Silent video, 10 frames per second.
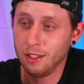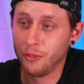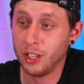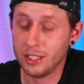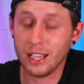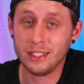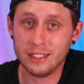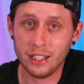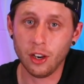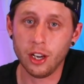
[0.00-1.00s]
80
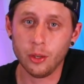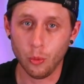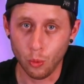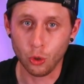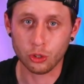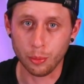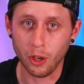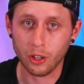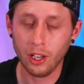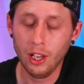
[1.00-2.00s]
Ti water
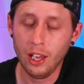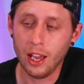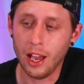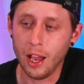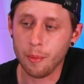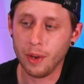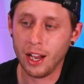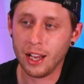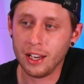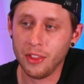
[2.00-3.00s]
block. Um,
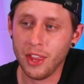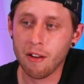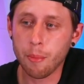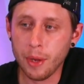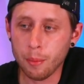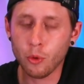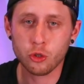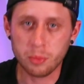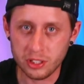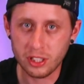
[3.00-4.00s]
and they're a bit more
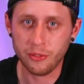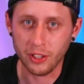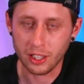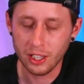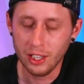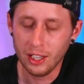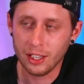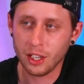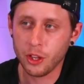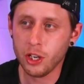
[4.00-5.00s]
specific.
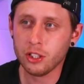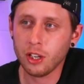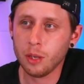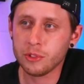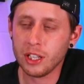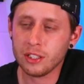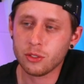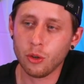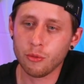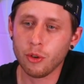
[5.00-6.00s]
Now, the only times that it
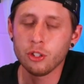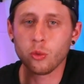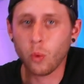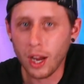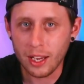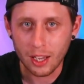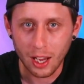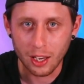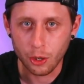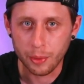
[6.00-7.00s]
sort of runs away
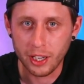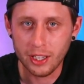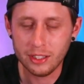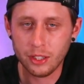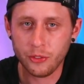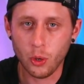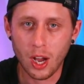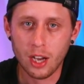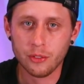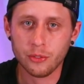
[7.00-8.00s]
a little bit is if you
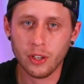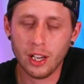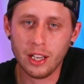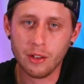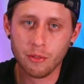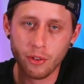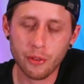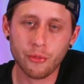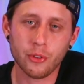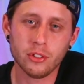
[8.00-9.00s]
have a
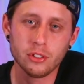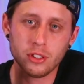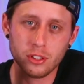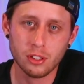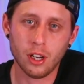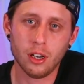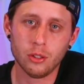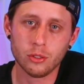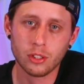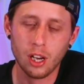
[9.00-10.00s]
reference
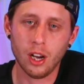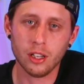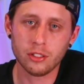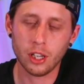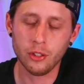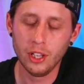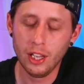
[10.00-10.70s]
style card. So